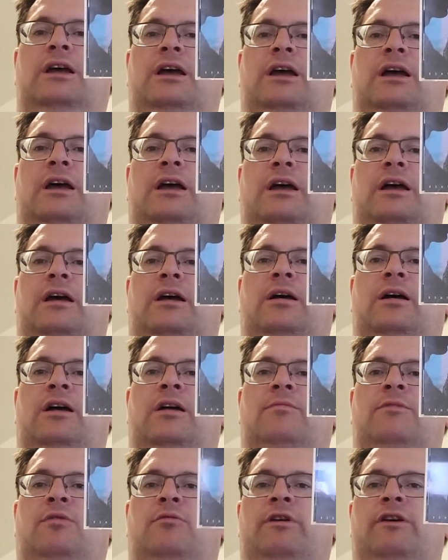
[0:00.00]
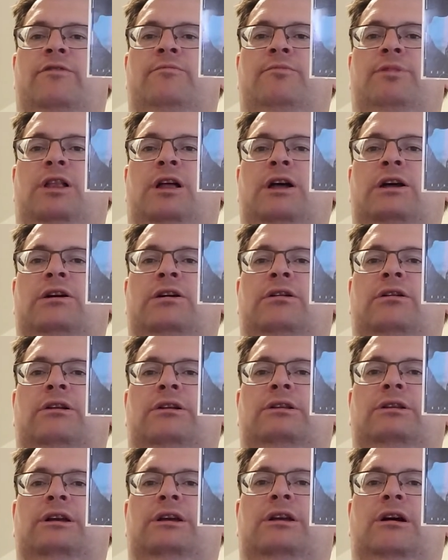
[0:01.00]
Uh, but with
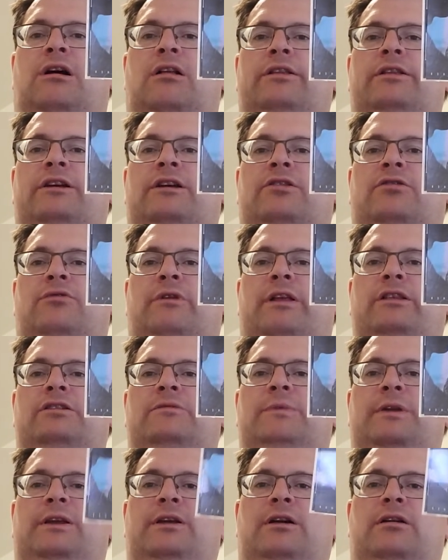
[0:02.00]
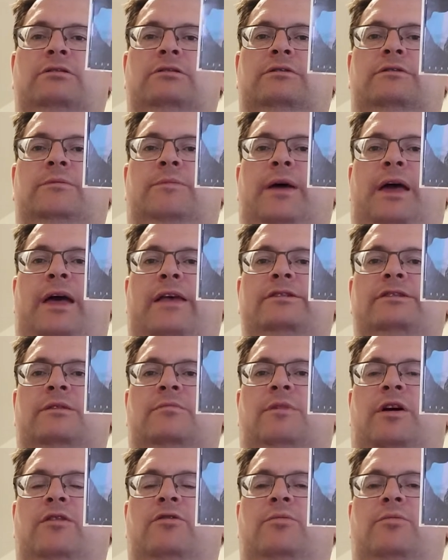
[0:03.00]
Bloodgood calling it quits because of the passing
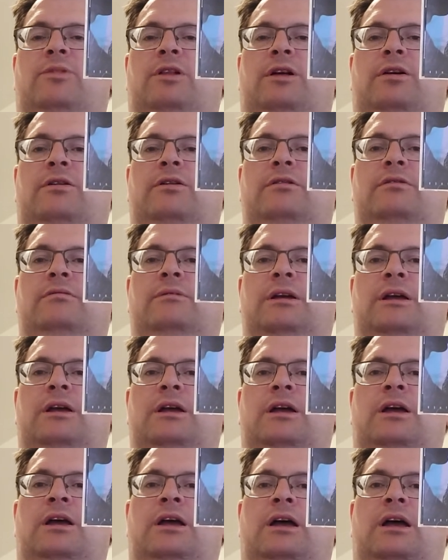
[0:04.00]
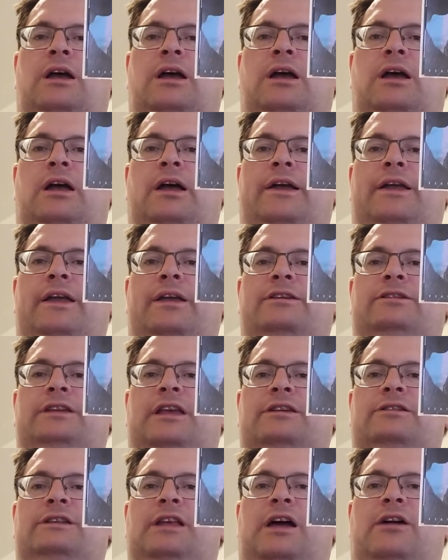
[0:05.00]
of Michael Bloodgood. Uh, I guess
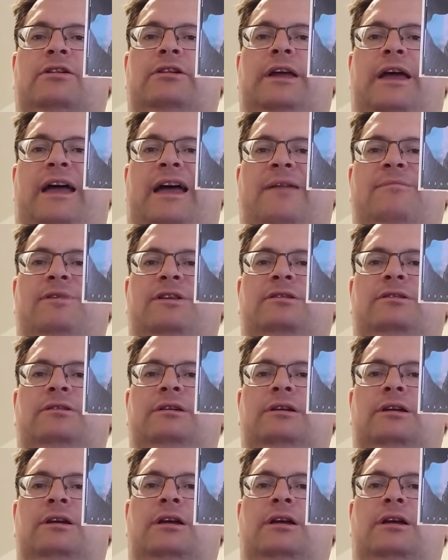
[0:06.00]
that's not going to happen.